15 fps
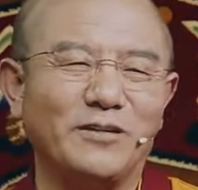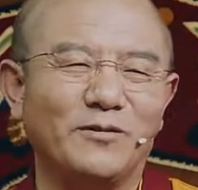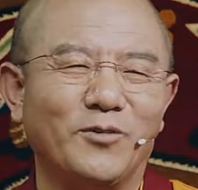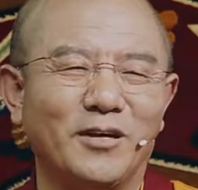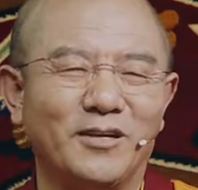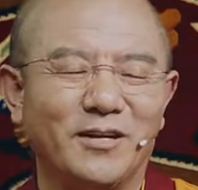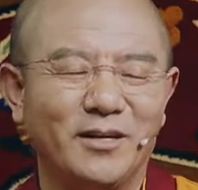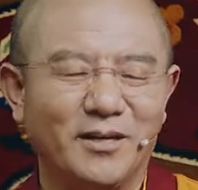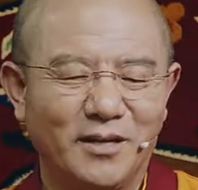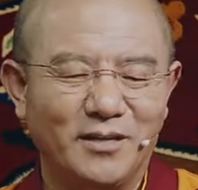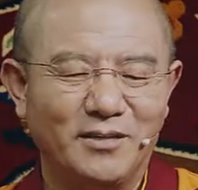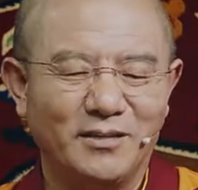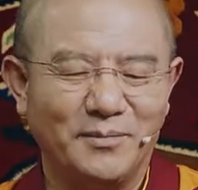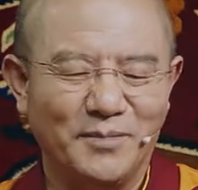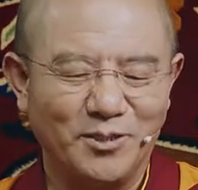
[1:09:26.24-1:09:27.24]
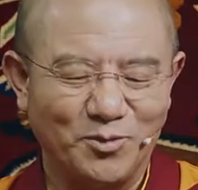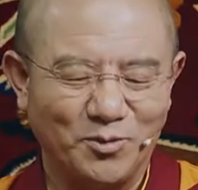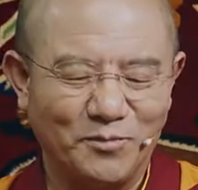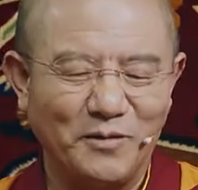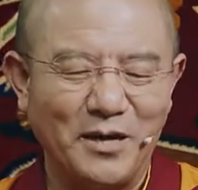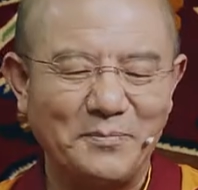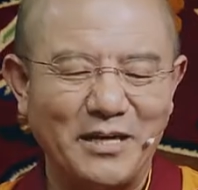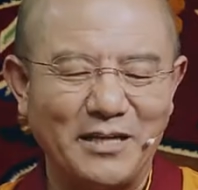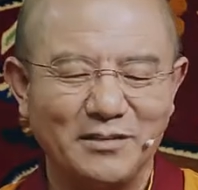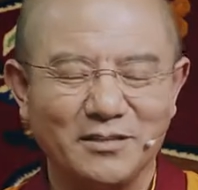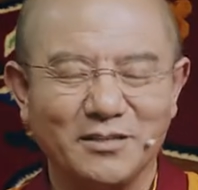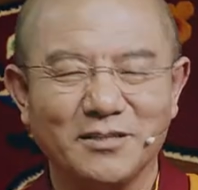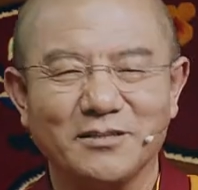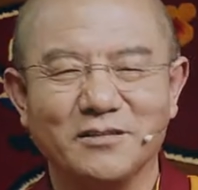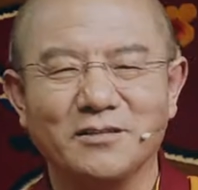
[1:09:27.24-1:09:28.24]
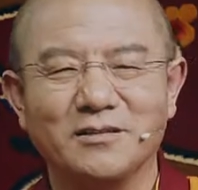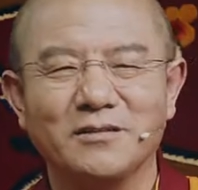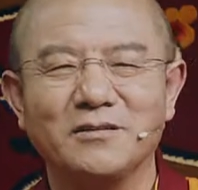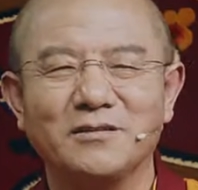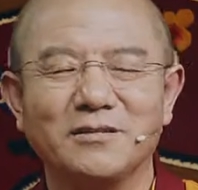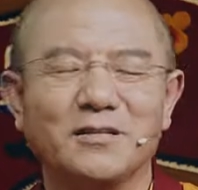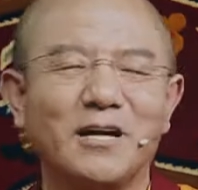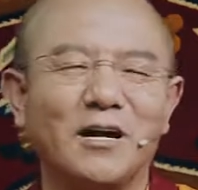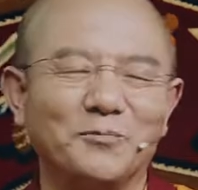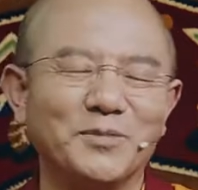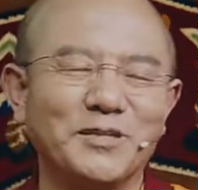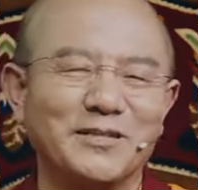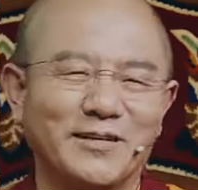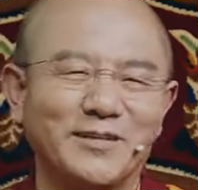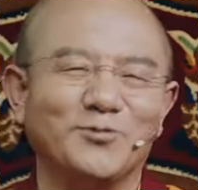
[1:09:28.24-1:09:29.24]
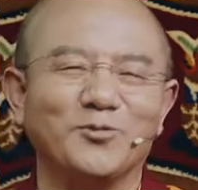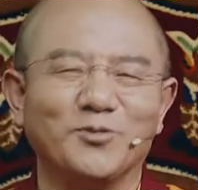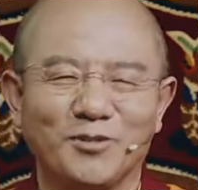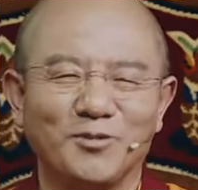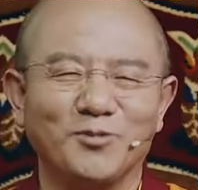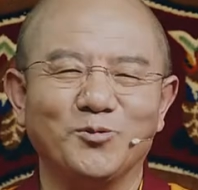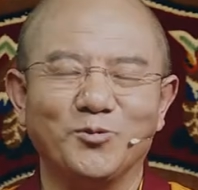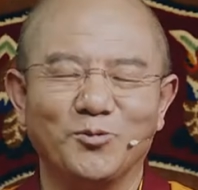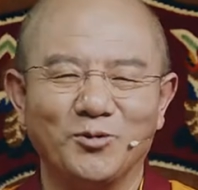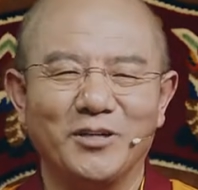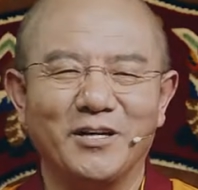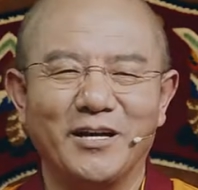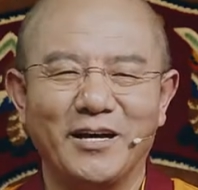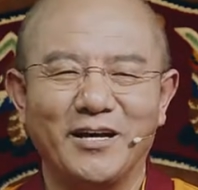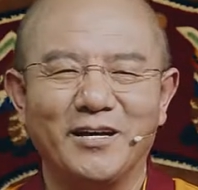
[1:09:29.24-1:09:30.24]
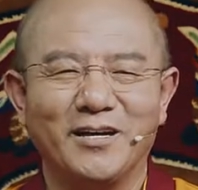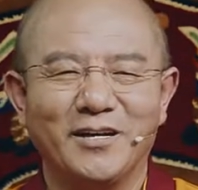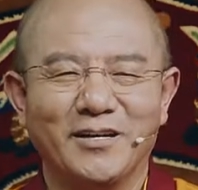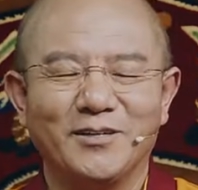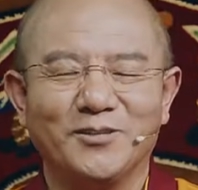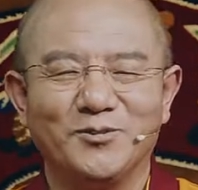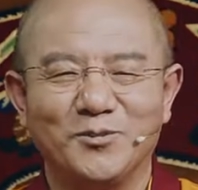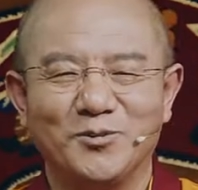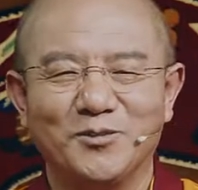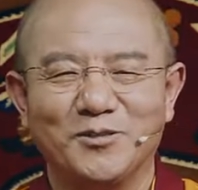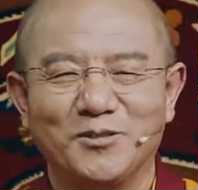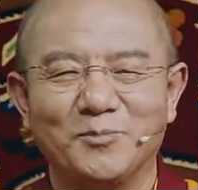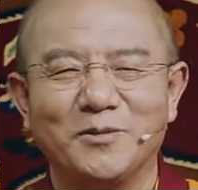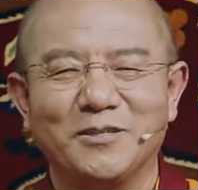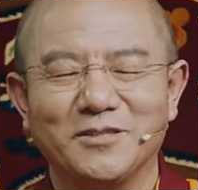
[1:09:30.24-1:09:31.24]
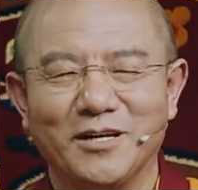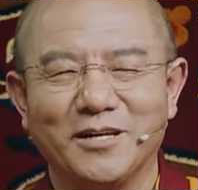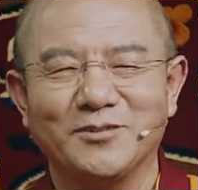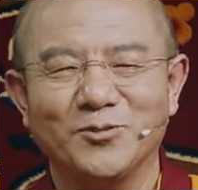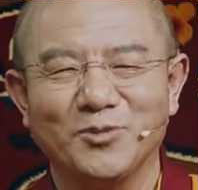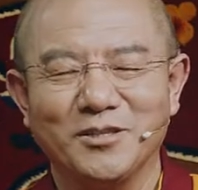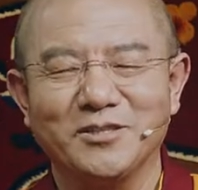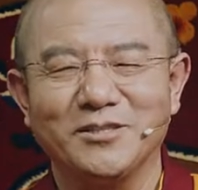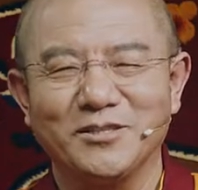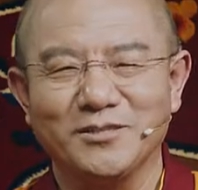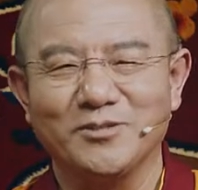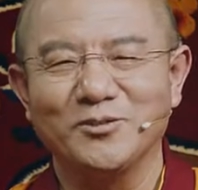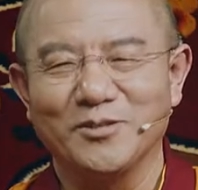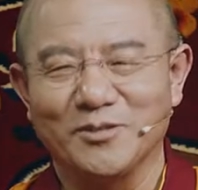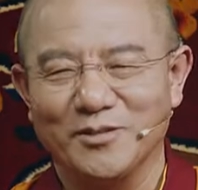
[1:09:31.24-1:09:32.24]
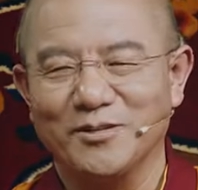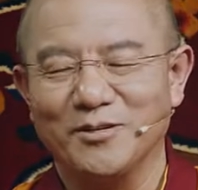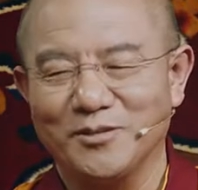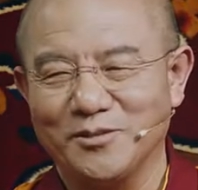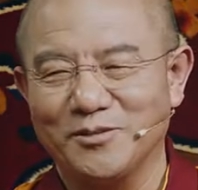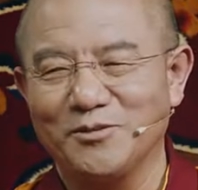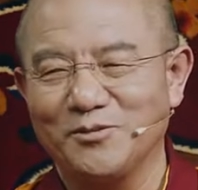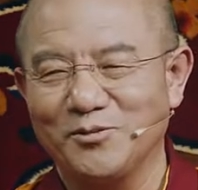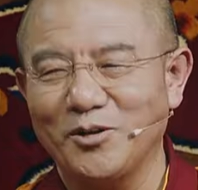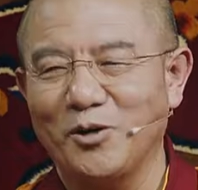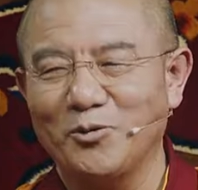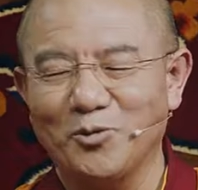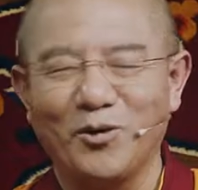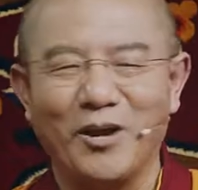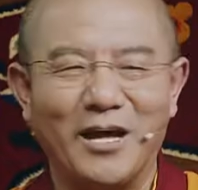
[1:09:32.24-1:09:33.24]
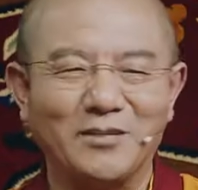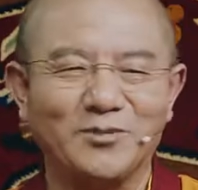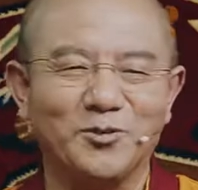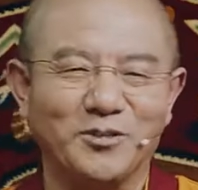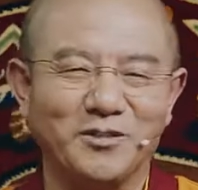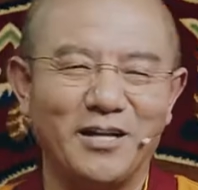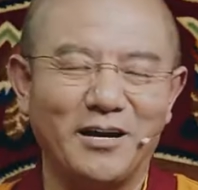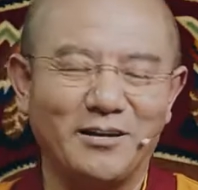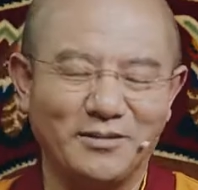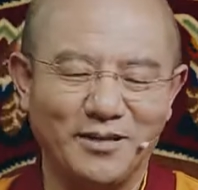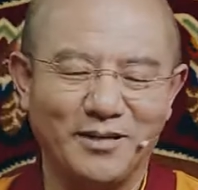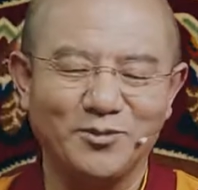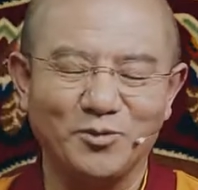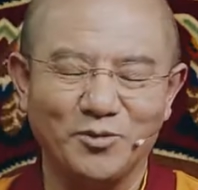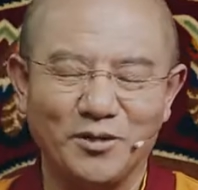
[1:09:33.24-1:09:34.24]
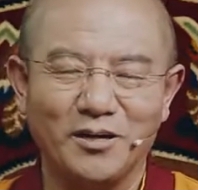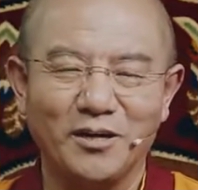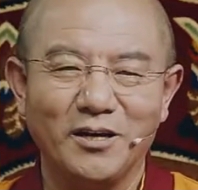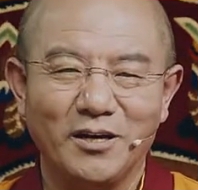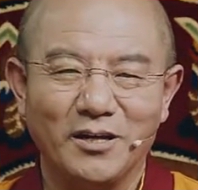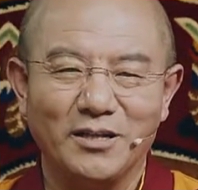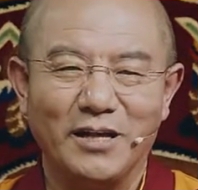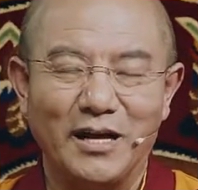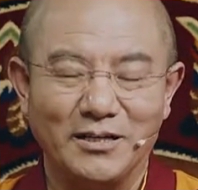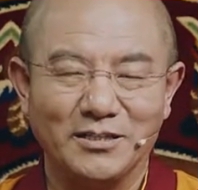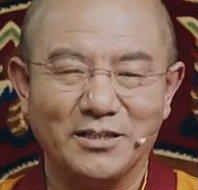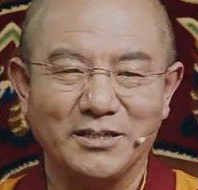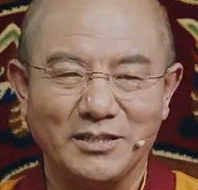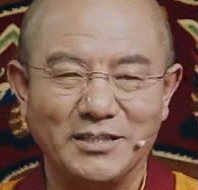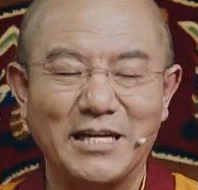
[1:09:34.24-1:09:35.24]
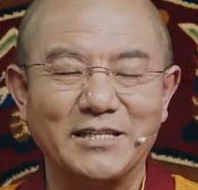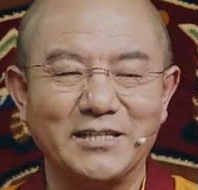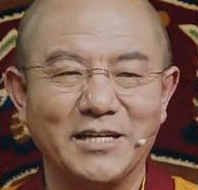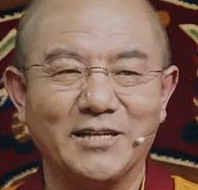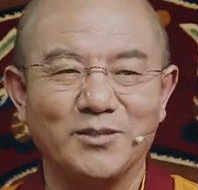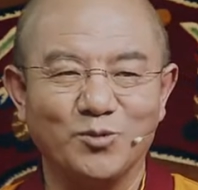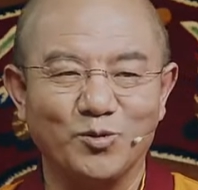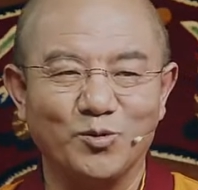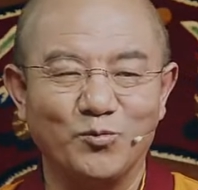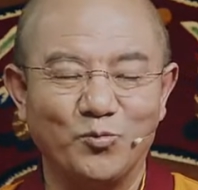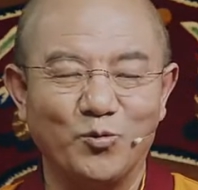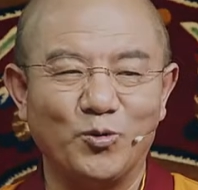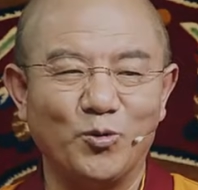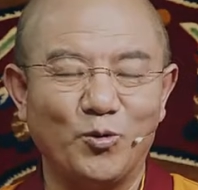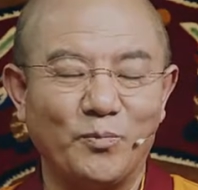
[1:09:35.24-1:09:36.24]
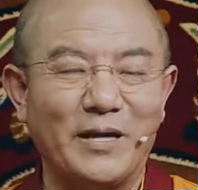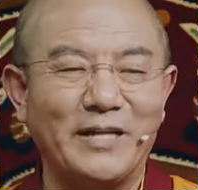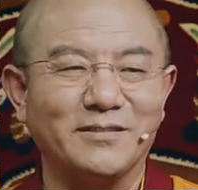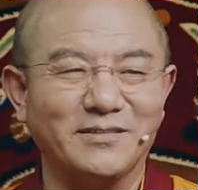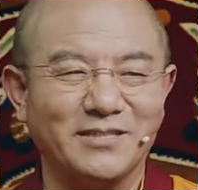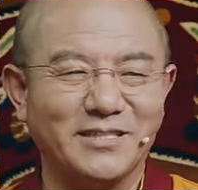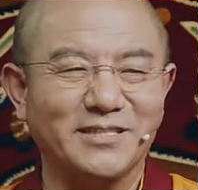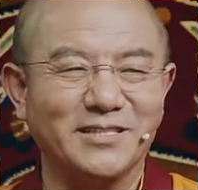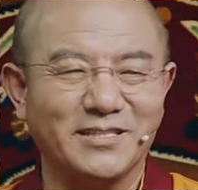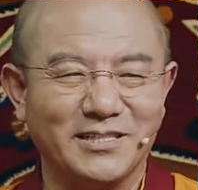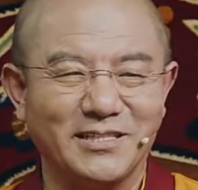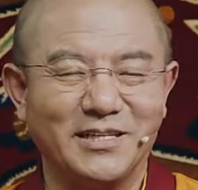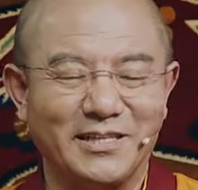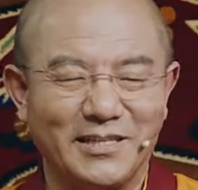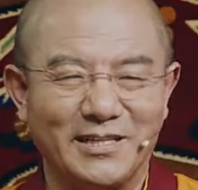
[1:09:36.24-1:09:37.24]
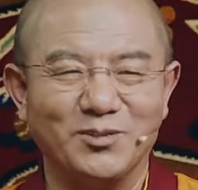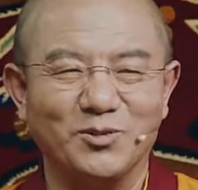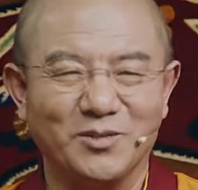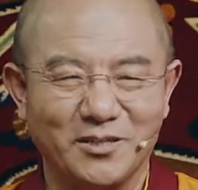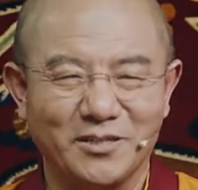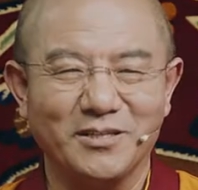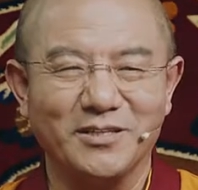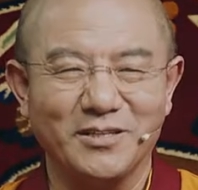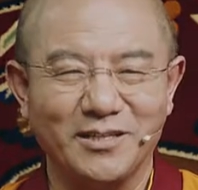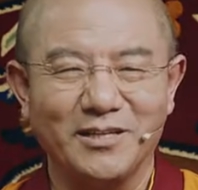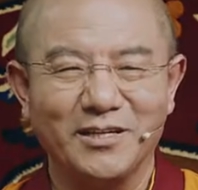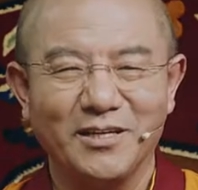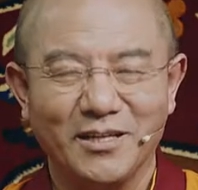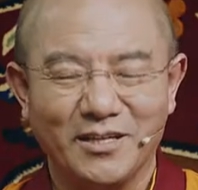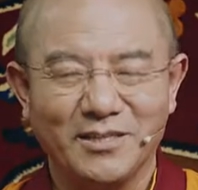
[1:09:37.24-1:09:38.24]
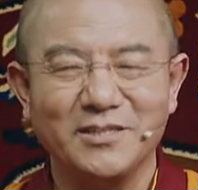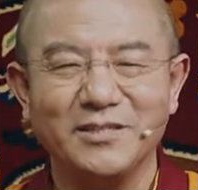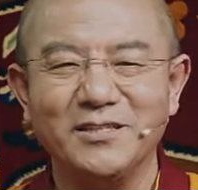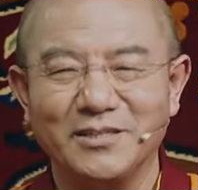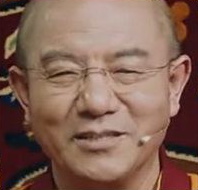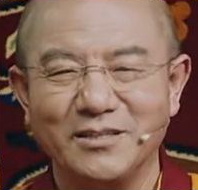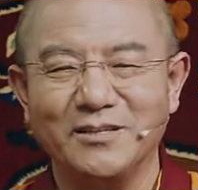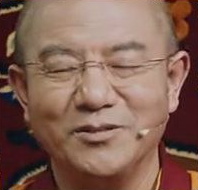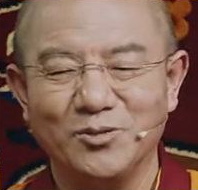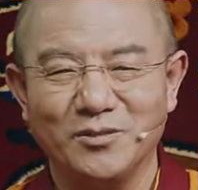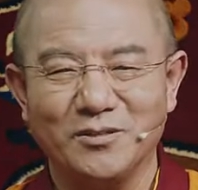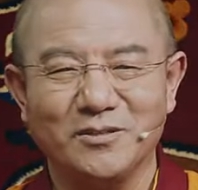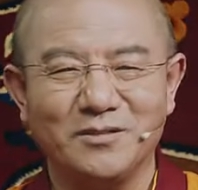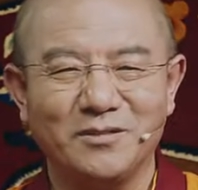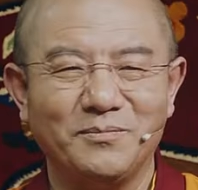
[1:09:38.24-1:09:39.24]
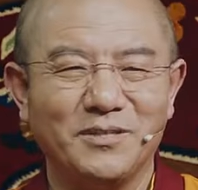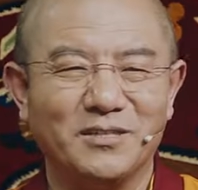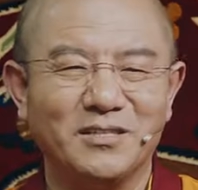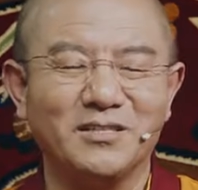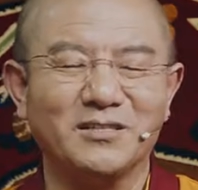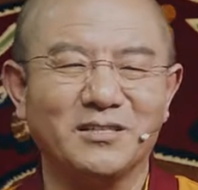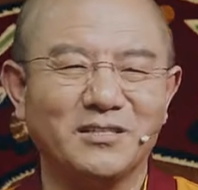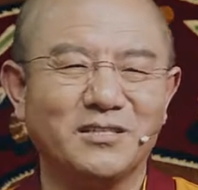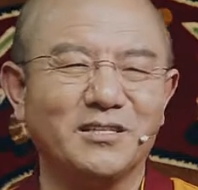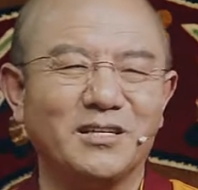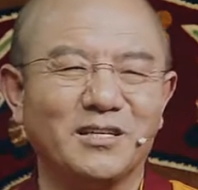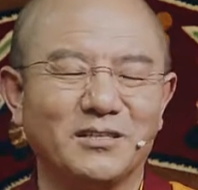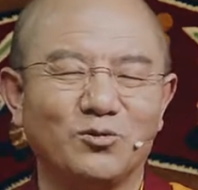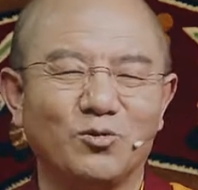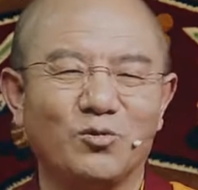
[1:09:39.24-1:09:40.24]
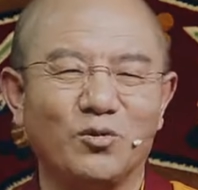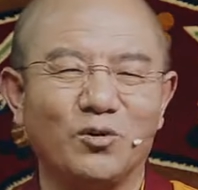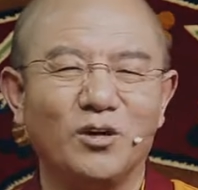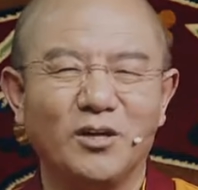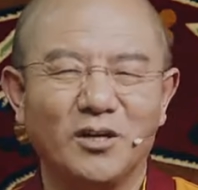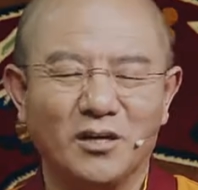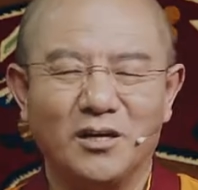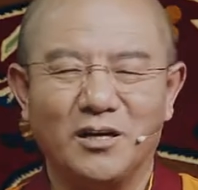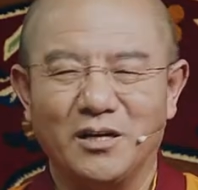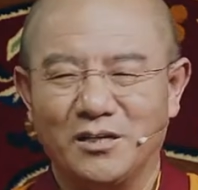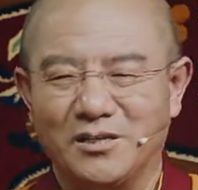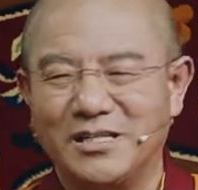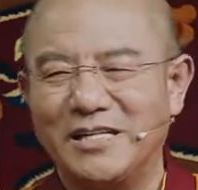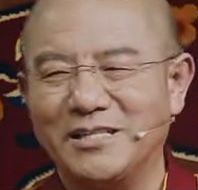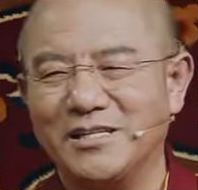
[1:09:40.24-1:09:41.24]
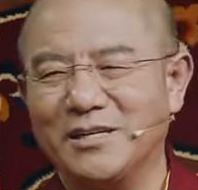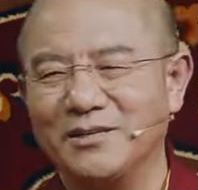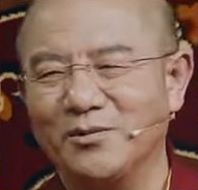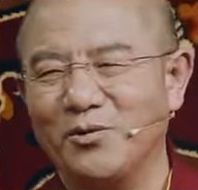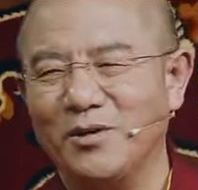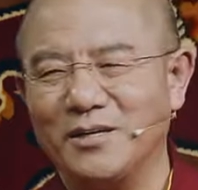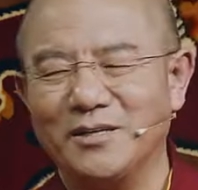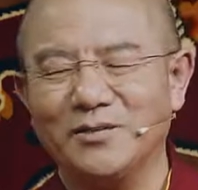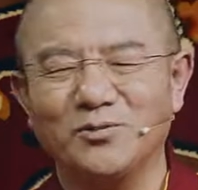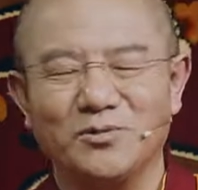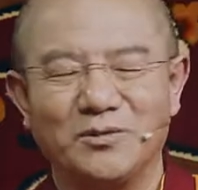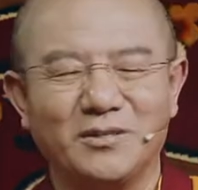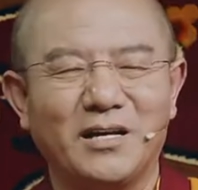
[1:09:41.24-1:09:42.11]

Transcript: I contemplate on myself that there are people who listen to the Vajrayana teaching and the Supreme Dharma, and then their shells of afflictions would be easily to be broken and cut through.